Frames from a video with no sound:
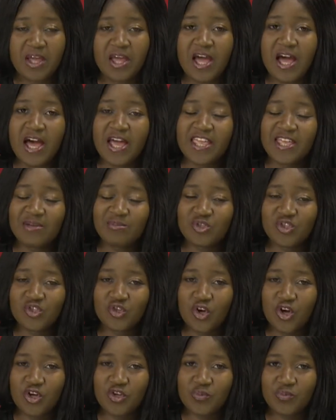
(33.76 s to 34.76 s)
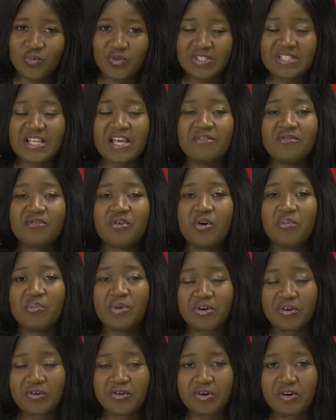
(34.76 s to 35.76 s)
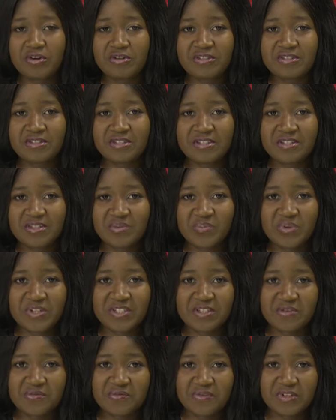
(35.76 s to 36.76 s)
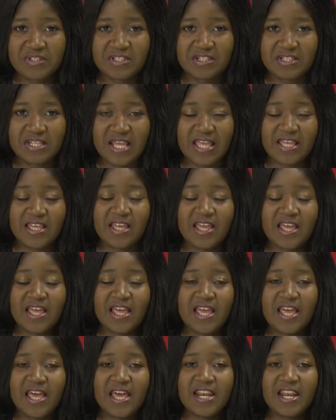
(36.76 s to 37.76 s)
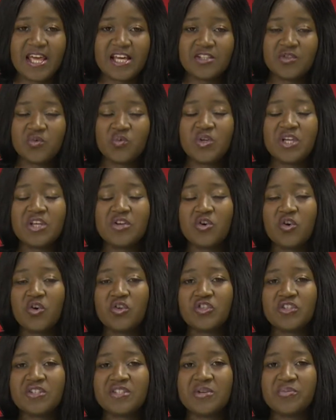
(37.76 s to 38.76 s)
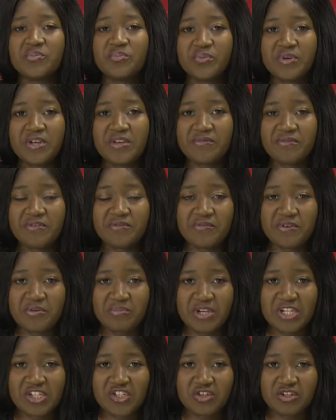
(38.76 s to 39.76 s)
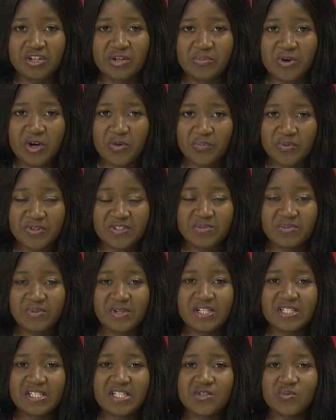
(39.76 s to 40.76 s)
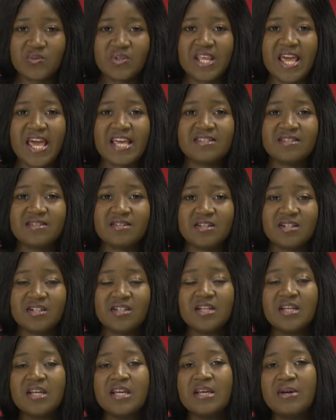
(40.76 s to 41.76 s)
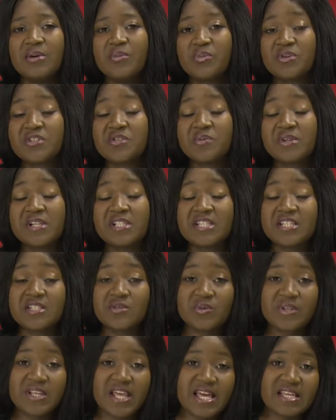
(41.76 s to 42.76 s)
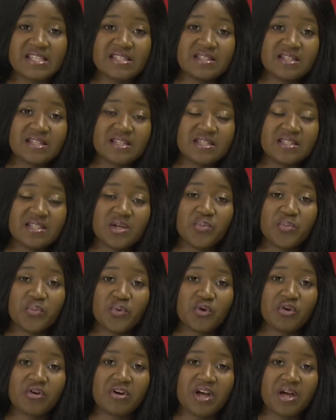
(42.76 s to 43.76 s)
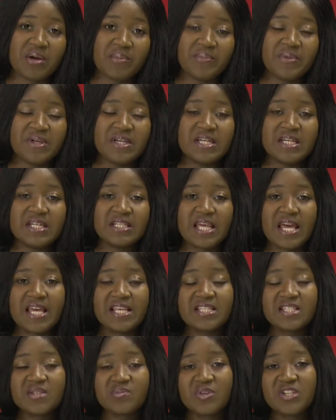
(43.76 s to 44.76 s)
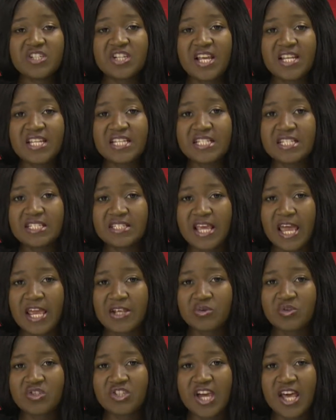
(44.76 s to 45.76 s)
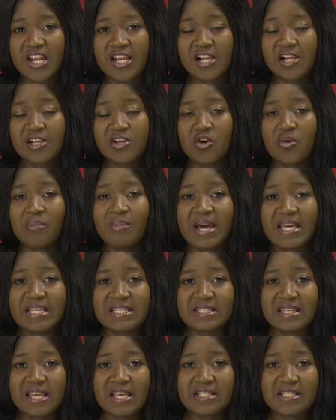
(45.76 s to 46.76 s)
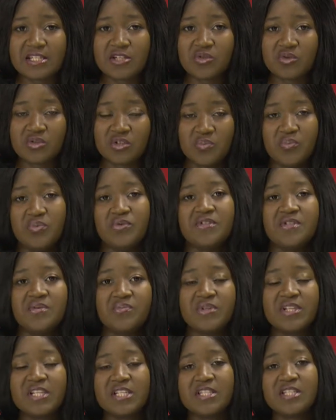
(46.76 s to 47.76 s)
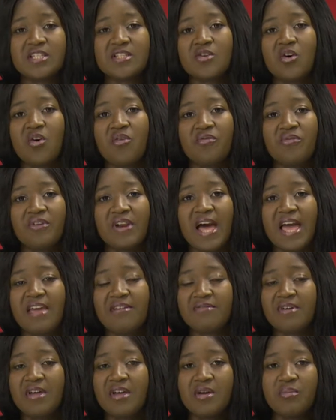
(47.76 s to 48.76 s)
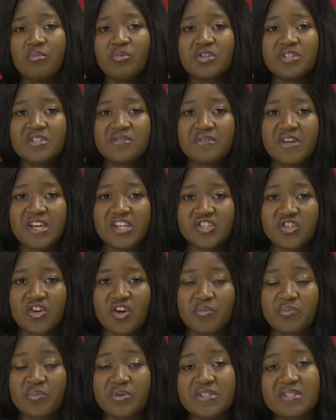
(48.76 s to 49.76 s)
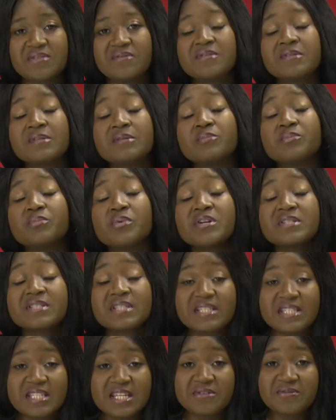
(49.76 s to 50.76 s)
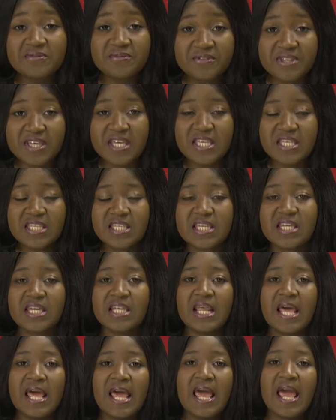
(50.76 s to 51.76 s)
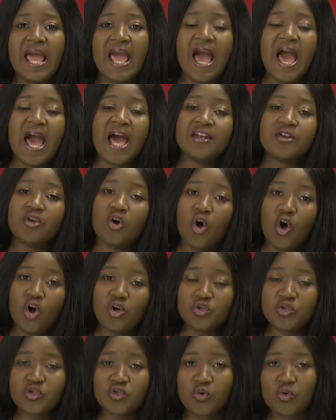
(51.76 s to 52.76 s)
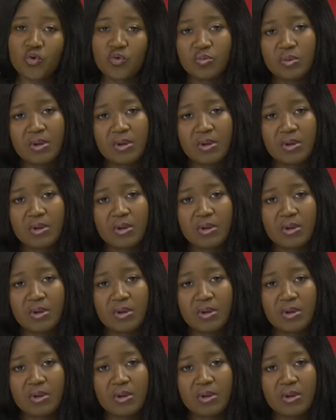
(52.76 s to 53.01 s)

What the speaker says: I am sure you must have come across this person for today. And as we know, just a brief information about Possibilities with Esther. Possibilities with Esther is a program that is specially designed to channel your mindset into the possibilities of life, motivation, positive thinking, and also